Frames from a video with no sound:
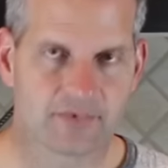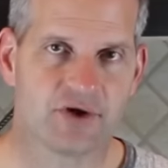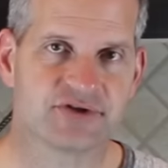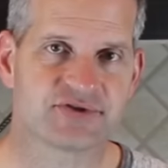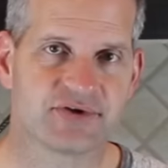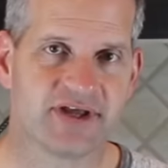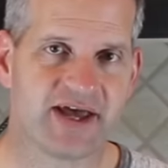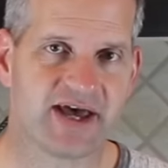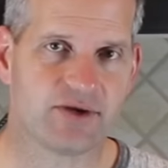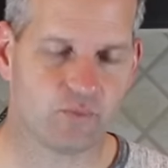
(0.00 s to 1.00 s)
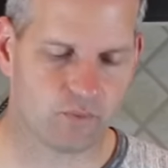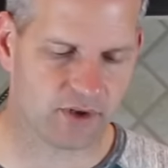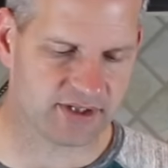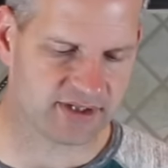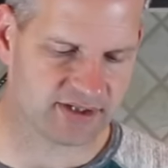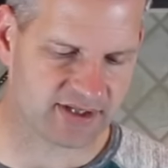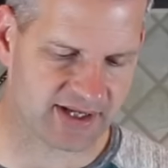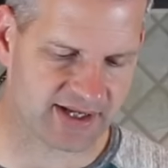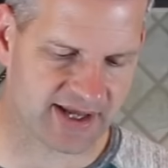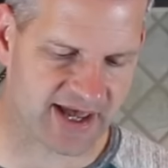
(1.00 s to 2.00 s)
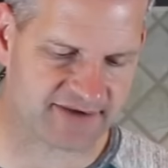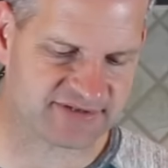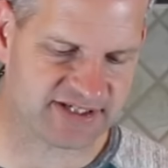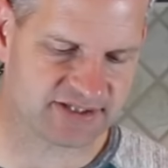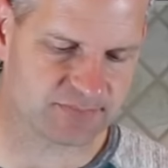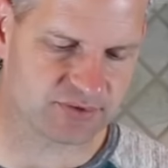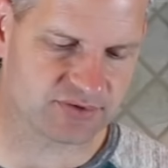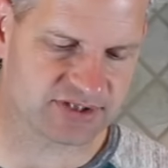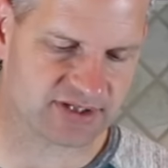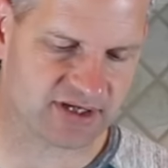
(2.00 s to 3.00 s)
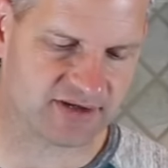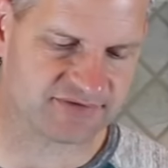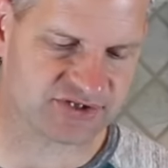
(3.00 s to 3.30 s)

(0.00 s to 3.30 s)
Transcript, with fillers: Also going to add 1.5 teaspoons of